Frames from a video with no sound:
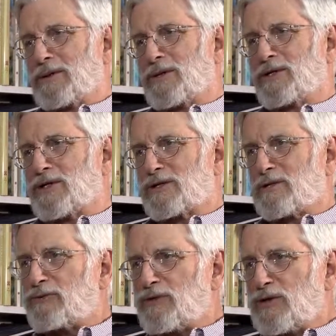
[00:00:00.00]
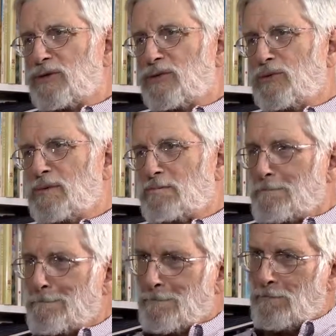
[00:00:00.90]
with just a few
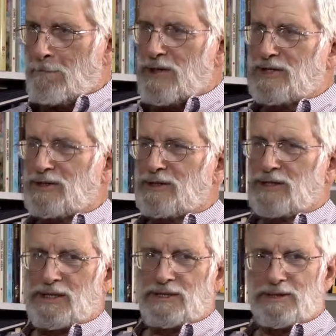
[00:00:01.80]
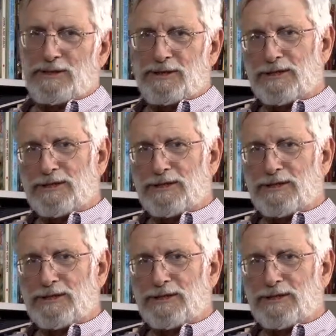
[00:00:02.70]
basic changes,